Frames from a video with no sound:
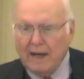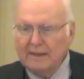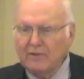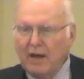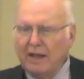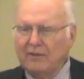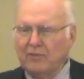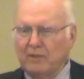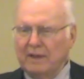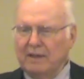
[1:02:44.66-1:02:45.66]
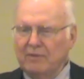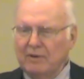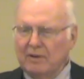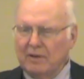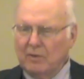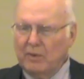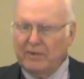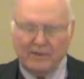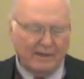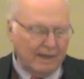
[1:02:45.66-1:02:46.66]
just want to give you a
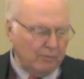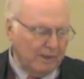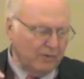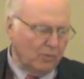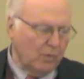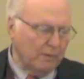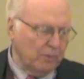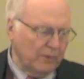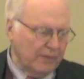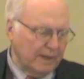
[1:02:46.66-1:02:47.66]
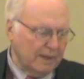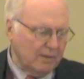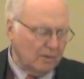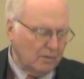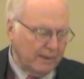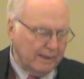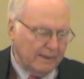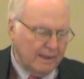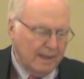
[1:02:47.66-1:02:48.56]
quick thing, and I want to do one more thing and then I'll quit.